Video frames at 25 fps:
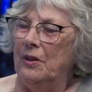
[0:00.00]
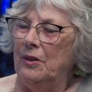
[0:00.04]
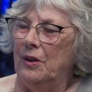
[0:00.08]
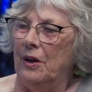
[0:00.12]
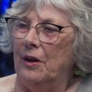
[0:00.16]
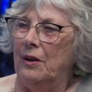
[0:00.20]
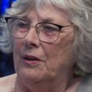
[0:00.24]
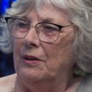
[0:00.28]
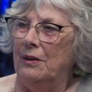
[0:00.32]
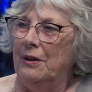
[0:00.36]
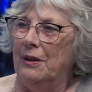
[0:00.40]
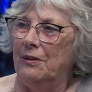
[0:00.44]

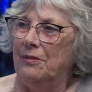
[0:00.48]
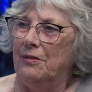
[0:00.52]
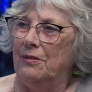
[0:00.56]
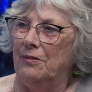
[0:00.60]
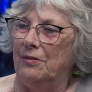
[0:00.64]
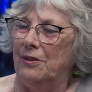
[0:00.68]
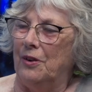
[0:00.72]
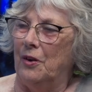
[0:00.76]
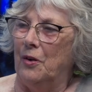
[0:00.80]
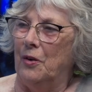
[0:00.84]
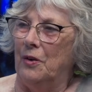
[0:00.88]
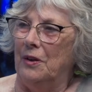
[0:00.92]
don't
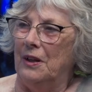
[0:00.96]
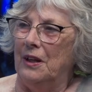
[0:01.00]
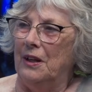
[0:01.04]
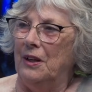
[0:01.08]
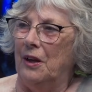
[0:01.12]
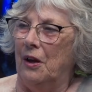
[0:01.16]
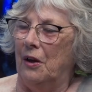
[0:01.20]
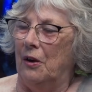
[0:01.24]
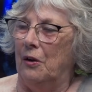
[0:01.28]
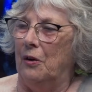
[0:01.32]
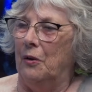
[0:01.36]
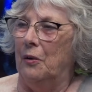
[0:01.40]
necessarily
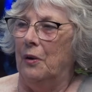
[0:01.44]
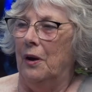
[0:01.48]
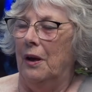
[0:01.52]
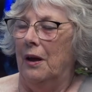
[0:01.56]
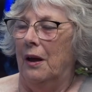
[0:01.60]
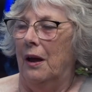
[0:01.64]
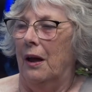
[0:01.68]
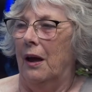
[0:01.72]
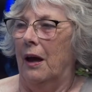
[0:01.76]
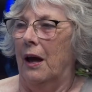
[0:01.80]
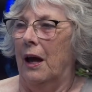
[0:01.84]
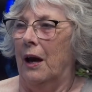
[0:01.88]
know
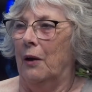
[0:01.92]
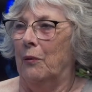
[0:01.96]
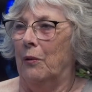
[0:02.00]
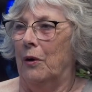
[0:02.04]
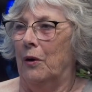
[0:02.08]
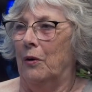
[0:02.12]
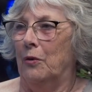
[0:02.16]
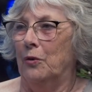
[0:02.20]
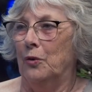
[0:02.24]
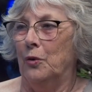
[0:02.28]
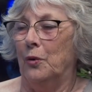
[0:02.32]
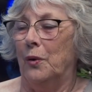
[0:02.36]
how
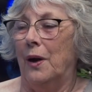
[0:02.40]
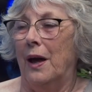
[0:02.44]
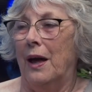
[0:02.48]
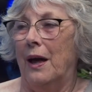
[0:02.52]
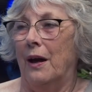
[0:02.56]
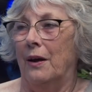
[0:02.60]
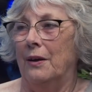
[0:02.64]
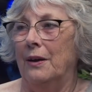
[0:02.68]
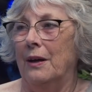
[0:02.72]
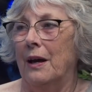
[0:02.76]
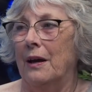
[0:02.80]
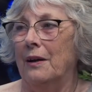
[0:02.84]
old or how
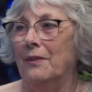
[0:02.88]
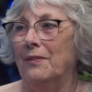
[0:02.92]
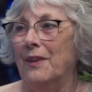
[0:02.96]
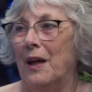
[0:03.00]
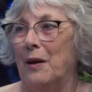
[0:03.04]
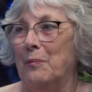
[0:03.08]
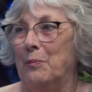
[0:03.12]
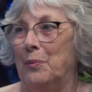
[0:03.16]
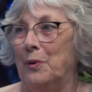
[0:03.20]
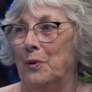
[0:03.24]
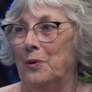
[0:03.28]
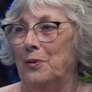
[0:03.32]
young
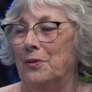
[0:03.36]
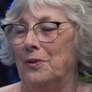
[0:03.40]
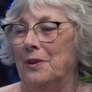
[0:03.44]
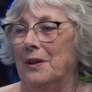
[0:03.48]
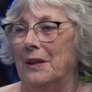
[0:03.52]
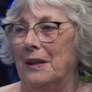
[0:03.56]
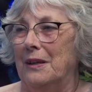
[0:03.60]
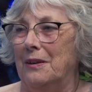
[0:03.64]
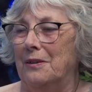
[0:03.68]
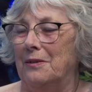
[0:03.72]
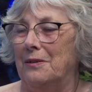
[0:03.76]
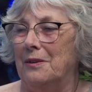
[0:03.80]
that
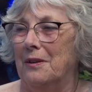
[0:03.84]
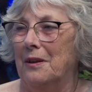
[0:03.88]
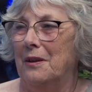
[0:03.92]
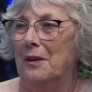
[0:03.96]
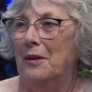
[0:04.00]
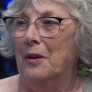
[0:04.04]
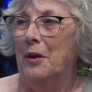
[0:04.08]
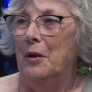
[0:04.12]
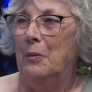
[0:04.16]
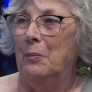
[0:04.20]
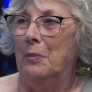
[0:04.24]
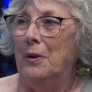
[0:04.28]
person is.
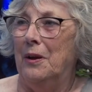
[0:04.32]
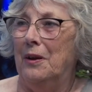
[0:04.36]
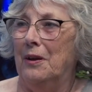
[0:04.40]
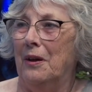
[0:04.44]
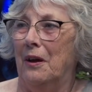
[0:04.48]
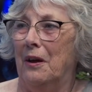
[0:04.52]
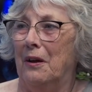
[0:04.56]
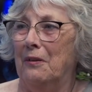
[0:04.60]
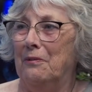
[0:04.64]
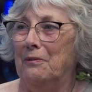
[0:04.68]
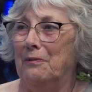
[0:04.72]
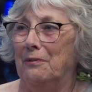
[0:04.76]
But
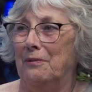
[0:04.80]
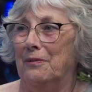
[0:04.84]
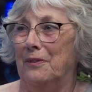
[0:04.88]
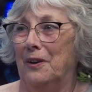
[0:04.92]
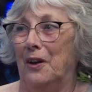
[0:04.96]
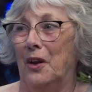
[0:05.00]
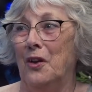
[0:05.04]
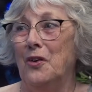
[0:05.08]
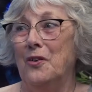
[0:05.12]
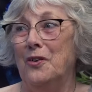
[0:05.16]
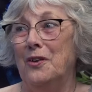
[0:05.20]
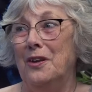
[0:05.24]
I've
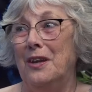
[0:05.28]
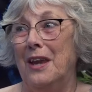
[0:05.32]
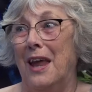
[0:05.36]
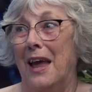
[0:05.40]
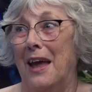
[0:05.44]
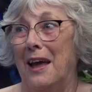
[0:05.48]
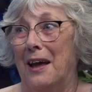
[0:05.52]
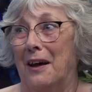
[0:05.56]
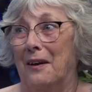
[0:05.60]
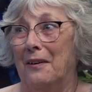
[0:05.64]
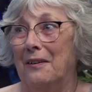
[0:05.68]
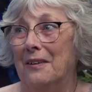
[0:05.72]
learnt
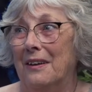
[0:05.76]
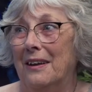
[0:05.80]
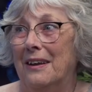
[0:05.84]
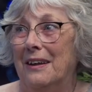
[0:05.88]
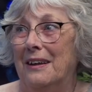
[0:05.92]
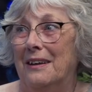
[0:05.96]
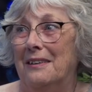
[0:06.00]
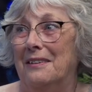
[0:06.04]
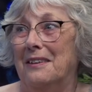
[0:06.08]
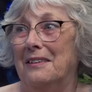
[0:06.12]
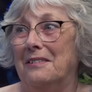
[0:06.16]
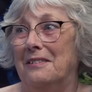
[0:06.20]
now
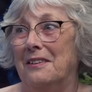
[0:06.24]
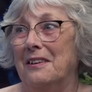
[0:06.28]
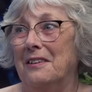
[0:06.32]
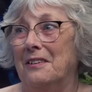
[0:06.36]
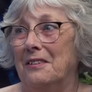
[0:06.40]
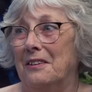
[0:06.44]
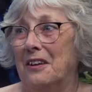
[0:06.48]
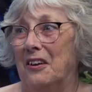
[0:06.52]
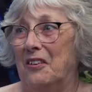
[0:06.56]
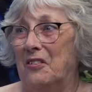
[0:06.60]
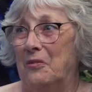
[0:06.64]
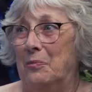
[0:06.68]
that
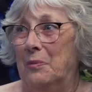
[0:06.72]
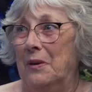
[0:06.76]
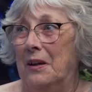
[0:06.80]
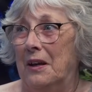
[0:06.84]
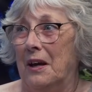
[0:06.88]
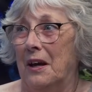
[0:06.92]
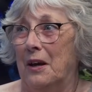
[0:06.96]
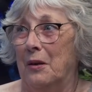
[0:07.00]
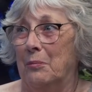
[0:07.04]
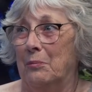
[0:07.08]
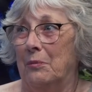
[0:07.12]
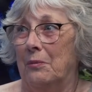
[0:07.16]
since I've
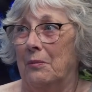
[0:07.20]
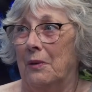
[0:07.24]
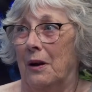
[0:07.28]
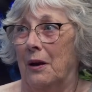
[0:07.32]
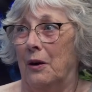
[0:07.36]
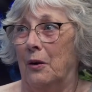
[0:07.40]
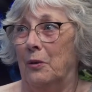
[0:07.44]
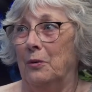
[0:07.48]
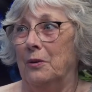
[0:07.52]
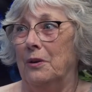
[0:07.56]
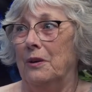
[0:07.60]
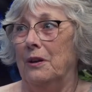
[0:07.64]
become
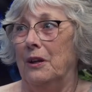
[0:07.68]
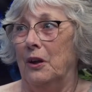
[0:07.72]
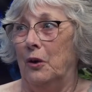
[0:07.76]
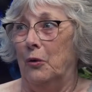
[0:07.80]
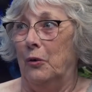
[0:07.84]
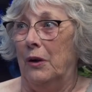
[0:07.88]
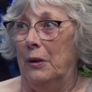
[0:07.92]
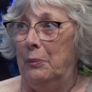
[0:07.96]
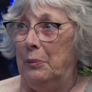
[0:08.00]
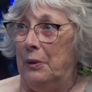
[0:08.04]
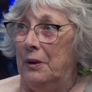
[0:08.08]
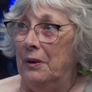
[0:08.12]
old and
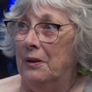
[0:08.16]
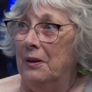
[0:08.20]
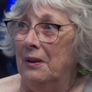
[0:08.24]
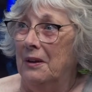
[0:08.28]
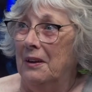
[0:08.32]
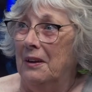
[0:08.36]
decrepit,